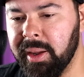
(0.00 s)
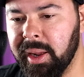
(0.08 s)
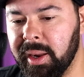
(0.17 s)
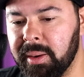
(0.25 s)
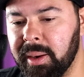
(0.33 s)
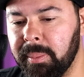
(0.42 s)

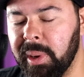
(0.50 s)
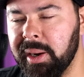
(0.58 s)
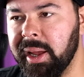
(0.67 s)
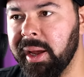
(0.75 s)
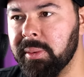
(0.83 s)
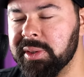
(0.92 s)
And
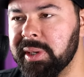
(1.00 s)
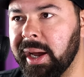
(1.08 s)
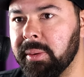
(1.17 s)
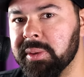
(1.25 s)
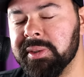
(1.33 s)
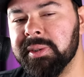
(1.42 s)
Monday I
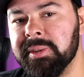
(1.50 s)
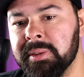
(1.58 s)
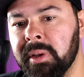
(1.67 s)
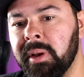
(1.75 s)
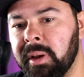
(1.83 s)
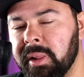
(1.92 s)

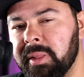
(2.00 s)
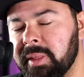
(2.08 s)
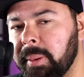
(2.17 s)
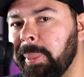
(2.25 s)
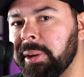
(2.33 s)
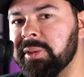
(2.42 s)
was
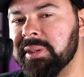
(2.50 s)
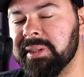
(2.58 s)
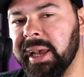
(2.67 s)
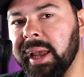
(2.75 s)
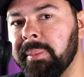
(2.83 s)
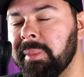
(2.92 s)
about the
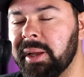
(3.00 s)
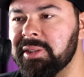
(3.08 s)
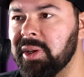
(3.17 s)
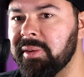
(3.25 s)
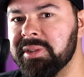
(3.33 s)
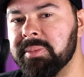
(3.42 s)
same. I
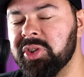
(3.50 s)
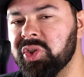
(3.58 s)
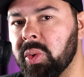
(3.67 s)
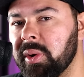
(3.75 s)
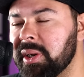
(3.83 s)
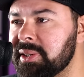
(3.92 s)
still have some
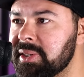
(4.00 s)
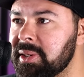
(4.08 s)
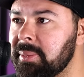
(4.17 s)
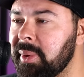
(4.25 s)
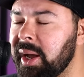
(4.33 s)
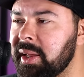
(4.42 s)
soreness
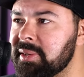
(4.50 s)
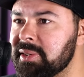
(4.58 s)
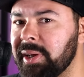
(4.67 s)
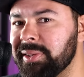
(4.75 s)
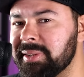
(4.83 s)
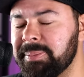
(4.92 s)
in my,
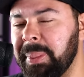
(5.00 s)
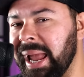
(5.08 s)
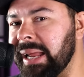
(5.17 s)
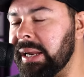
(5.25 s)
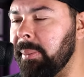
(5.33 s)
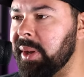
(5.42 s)
it's
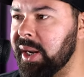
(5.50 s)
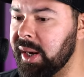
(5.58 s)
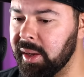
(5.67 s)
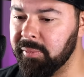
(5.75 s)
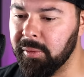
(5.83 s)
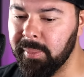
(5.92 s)
pain
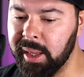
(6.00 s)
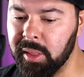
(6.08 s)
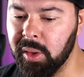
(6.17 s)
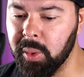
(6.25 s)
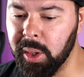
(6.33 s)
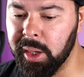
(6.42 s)
emanating from my
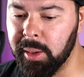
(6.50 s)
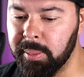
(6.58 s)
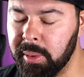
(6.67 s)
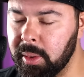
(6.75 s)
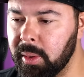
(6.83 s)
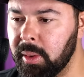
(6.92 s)
lower
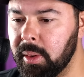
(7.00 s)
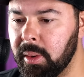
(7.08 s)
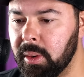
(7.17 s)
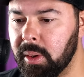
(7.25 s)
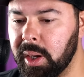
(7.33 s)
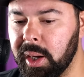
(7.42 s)
hip
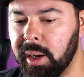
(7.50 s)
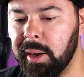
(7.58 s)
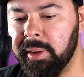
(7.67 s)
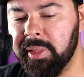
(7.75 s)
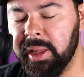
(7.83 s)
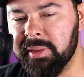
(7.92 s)

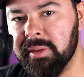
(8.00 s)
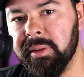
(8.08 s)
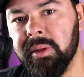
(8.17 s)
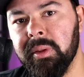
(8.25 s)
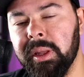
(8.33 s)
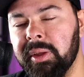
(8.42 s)
that
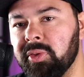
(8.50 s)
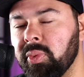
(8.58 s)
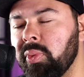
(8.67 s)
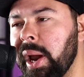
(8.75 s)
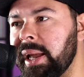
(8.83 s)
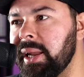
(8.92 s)

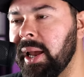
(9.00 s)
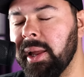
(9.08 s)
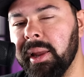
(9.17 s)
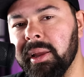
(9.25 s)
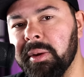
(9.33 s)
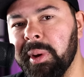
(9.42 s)
is
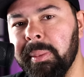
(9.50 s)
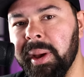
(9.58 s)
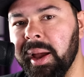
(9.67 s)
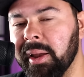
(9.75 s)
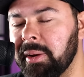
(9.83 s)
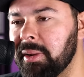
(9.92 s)
radiating into my
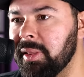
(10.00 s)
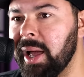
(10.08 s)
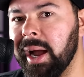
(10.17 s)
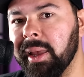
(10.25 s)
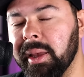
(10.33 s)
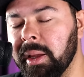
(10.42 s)
back and
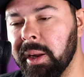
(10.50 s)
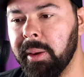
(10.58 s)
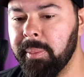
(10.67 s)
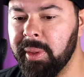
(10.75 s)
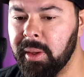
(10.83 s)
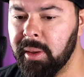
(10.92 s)
locking it
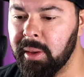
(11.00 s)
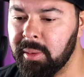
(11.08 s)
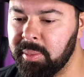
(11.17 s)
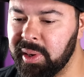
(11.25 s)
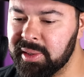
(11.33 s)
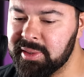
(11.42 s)
up.
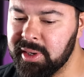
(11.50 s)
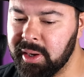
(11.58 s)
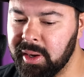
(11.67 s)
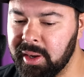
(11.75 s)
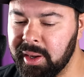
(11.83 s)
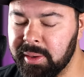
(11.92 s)
But
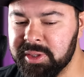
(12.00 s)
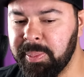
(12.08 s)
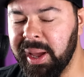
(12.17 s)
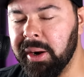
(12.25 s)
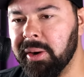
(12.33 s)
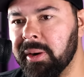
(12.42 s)
I
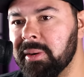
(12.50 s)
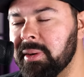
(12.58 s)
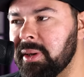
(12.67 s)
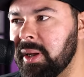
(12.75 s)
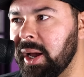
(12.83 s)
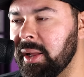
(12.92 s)
was
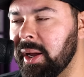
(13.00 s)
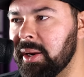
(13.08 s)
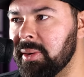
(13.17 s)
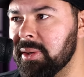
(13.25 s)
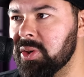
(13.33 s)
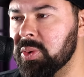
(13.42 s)
better. Yeah,
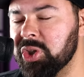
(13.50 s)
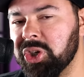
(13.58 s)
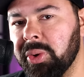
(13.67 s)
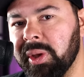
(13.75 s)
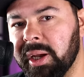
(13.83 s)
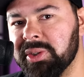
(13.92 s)
I didn't do a
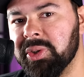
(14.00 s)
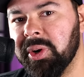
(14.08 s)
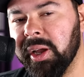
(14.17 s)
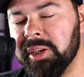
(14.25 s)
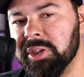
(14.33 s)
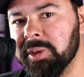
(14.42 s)
show
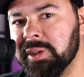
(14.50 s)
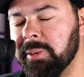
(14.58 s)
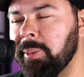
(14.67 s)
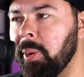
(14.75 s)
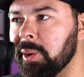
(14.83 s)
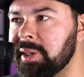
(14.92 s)
yesterday just
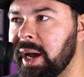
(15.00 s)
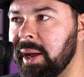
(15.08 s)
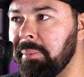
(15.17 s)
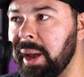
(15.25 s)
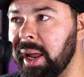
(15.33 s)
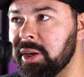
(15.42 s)
because of poor
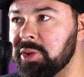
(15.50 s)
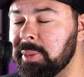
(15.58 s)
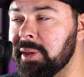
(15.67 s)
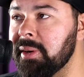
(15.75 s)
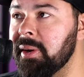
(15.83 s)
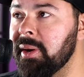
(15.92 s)
time
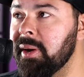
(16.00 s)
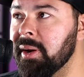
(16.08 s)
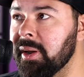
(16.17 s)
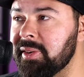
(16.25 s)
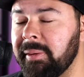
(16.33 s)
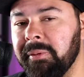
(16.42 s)
management,
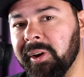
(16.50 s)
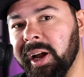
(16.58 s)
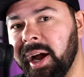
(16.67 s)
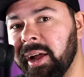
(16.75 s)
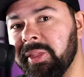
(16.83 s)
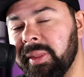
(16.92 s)
because I
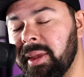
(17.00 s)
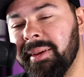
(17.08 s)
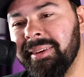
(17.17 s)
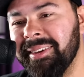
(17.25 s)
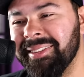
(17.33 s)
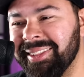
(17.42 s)
forgot,
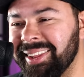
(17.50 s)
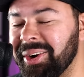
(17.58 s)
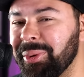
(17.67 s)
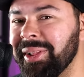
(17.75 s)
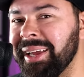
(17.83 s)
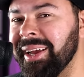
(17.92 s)

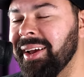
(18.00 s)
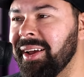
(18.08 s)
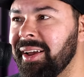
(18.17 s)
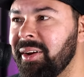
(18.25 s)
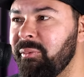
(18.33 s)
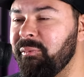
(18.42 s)
literally
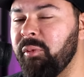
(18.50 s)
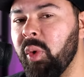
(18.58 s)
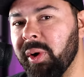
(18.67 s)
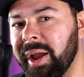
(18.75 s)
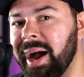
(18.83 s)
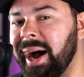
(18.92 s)

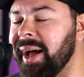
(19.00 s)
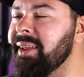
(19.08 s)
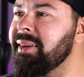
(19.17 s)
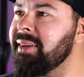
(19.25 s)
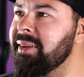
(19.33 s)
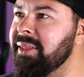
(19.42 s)

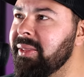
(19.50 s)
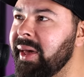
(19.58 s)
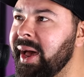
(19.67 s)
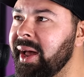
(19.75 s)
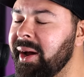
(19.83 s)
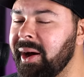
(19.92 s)
forgot,
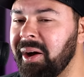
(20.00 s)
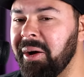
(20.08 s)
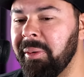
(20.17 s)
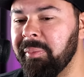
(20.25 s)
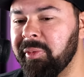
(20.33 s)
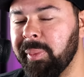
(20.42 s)
that
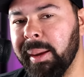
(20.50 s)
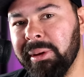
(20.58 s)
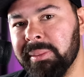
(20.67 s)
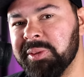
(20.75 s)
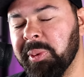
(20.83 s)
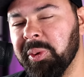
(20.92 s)
for
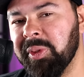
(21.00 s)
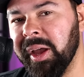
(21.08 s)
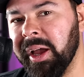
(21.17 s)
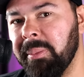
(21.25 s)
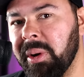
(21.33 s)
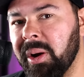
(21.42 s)
my mom's
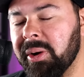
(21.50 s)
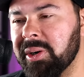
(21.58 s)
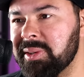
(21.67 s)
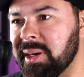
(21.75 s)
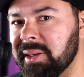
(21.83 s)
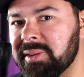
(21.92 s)
birthday, I bought
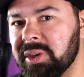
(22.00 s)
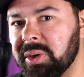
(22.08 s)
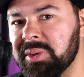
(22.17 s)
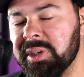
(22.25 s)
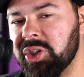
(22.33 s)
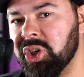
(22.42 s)
her tickets to
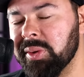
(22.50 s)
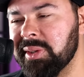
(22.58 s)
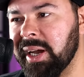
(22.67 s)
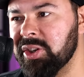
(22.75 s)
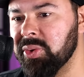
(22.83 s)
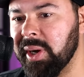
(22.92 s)
go see Joe
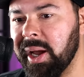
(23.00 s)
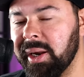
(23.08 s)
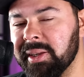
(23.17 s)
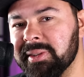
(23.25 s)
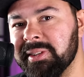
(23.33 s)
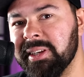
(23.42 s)

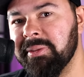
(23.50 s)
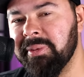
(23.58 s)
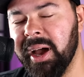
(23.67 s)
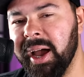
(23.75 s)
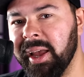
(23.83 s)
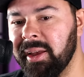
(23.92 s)
Satriani and
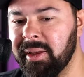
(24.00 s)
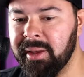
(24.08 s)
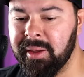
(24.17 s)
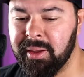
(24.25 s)
Steve Vai,